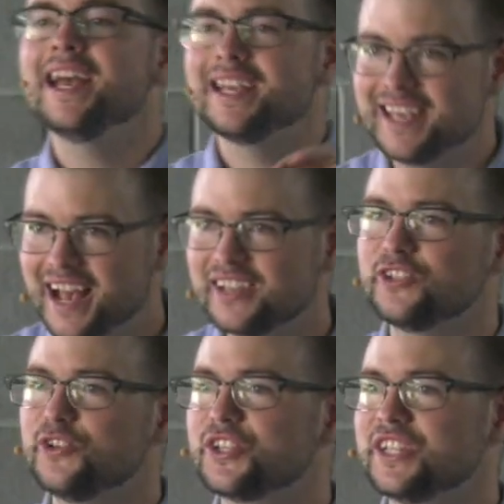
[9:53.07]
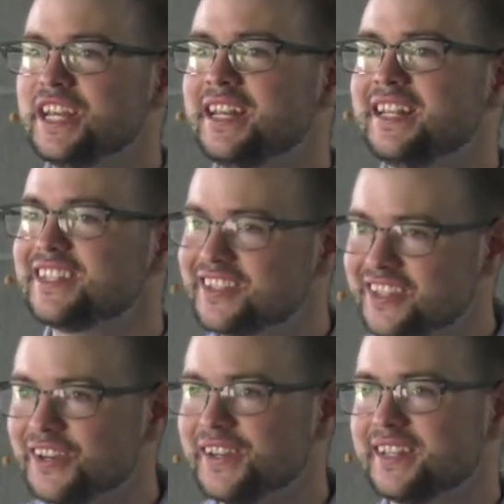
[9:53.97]
yes, your sin is
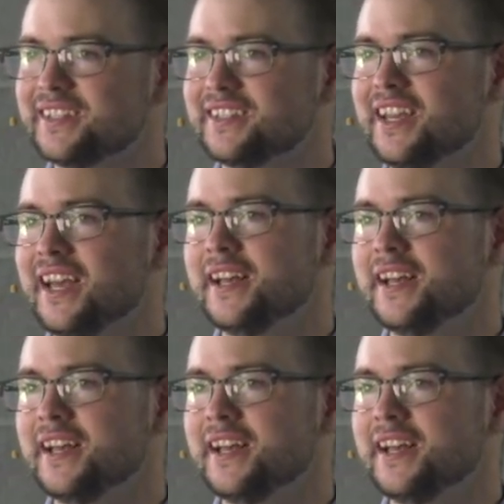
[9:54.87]
serious.